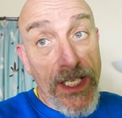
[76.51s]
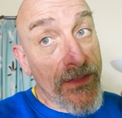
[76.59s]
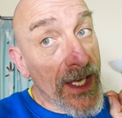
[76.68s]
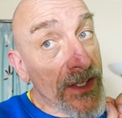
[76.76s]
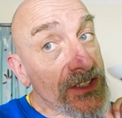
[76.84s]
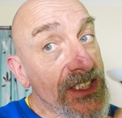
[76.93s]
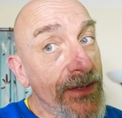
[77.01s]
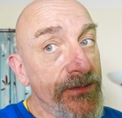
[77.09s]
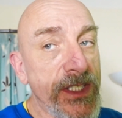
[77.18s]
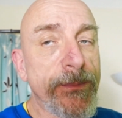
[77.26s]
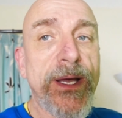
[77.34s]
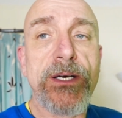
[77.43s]
That
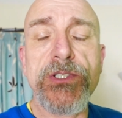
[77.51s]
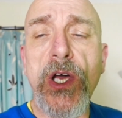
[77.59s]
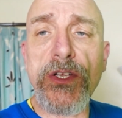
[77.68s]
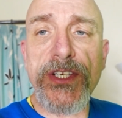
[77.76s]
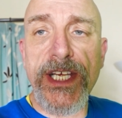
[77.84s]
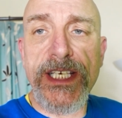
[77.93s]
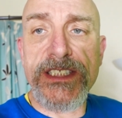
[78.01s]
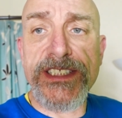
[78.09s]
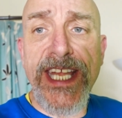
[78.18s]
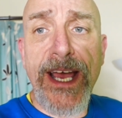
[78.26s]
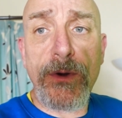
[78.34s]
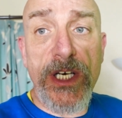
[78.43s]
£70 holiday is
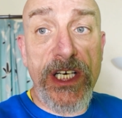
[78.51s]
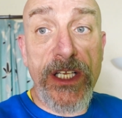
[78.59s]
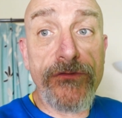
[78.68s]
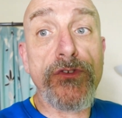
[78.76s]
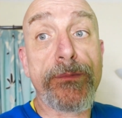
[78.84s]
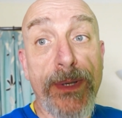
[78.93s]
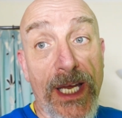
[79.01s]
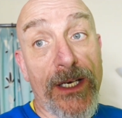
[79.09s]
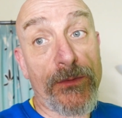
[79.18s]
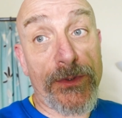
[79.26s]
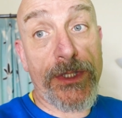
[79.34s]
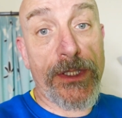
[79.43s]
now
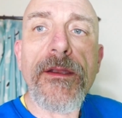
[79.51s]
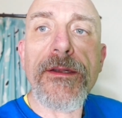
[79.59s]
£100.